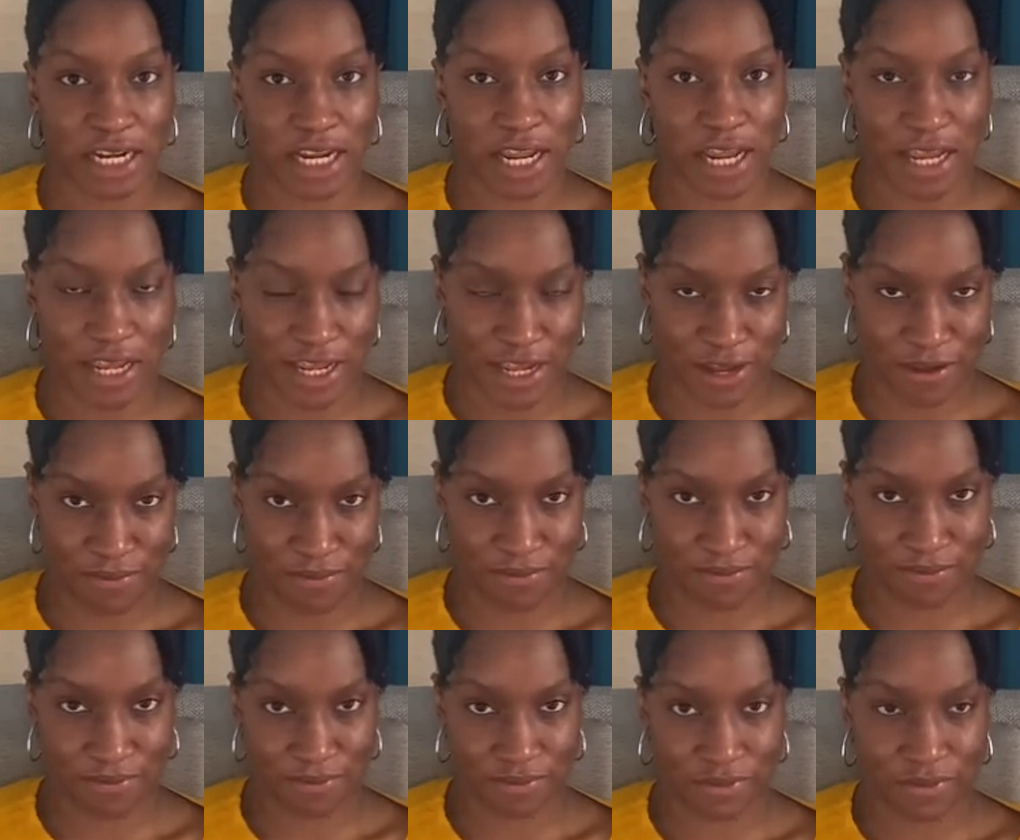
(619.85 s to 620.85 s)
a.m.
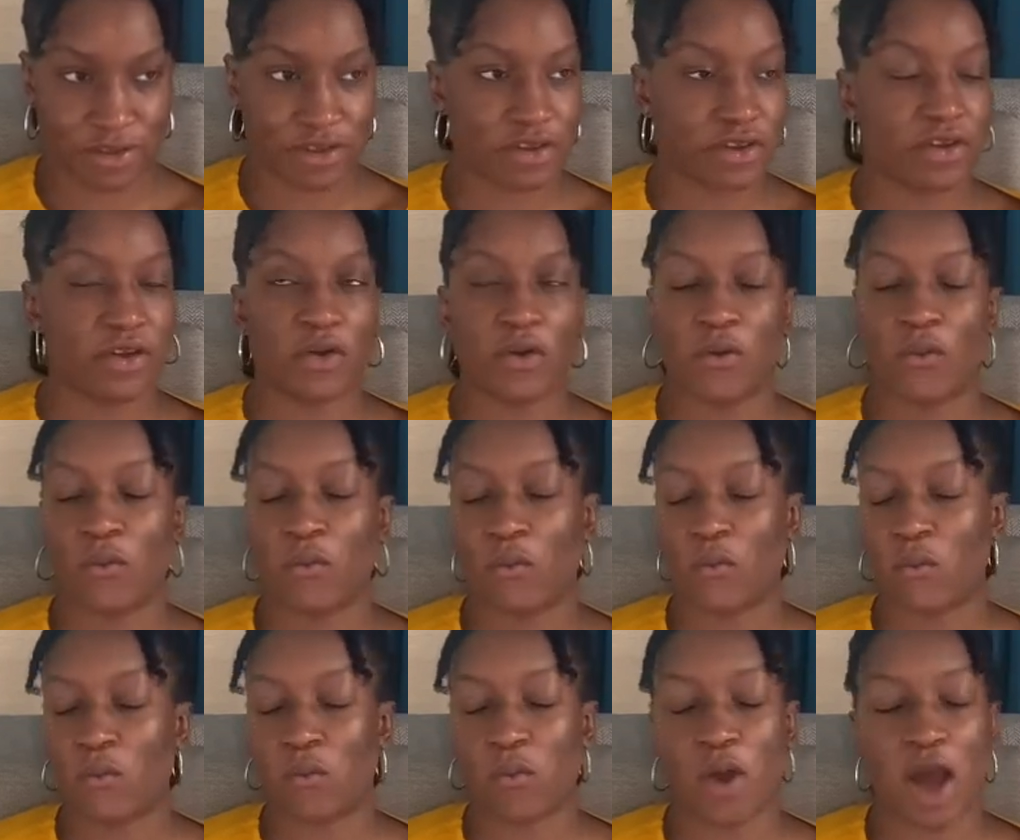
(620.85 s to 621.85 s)

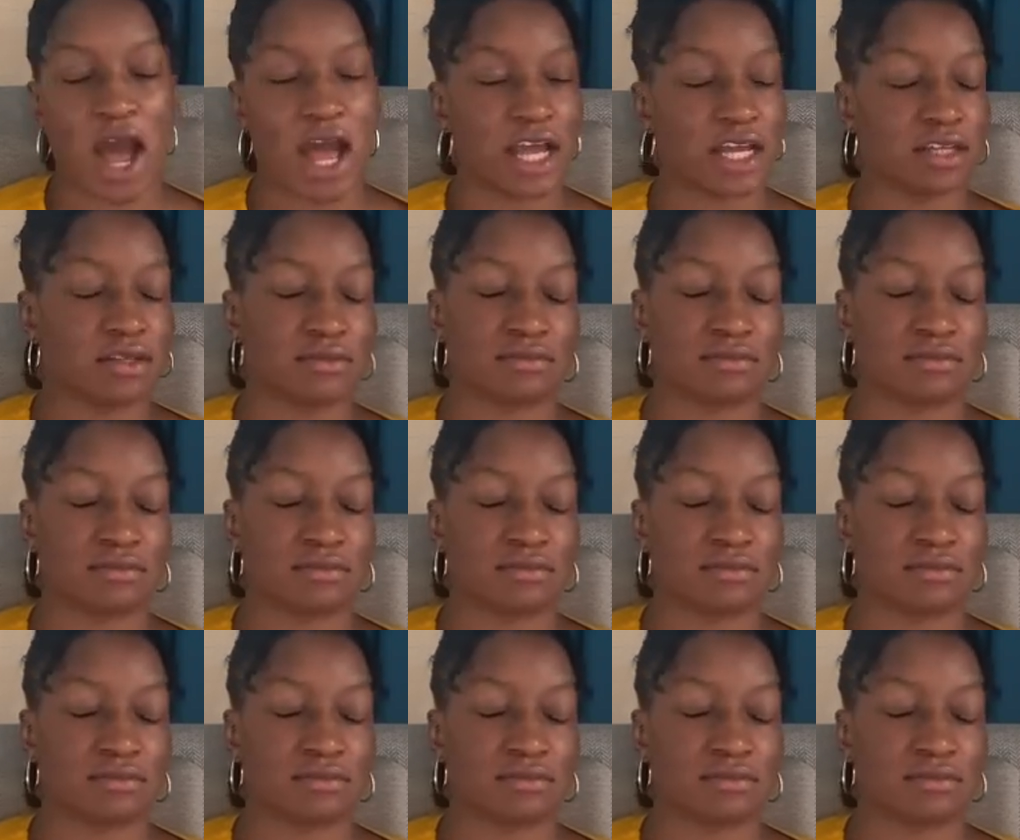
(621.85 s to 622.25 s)
Why?